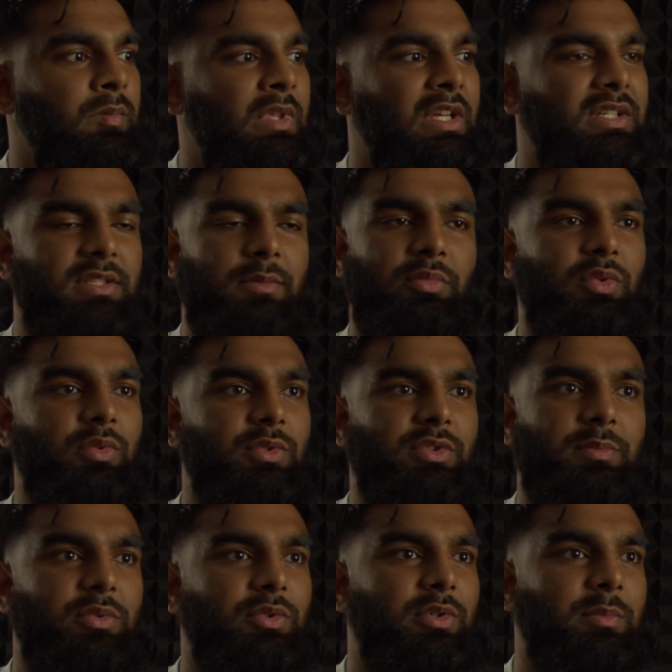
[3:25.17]
it's a brutal
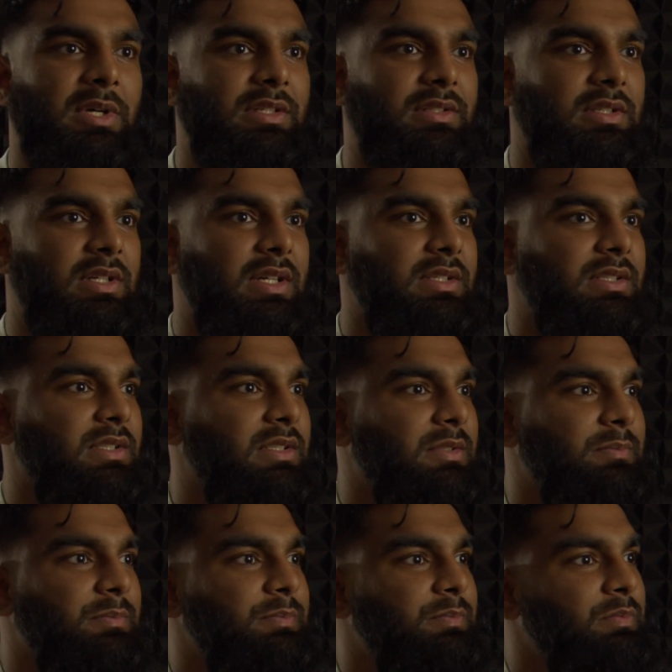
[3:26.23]
sport, man,
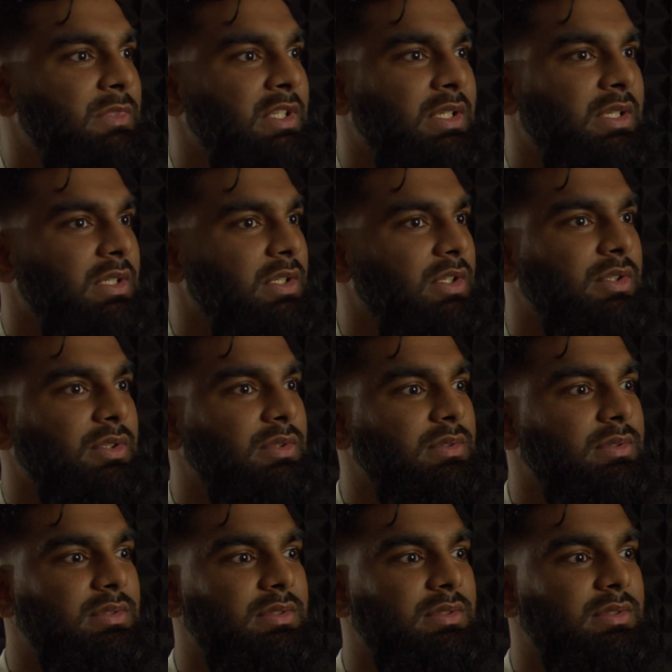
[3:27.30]
and you know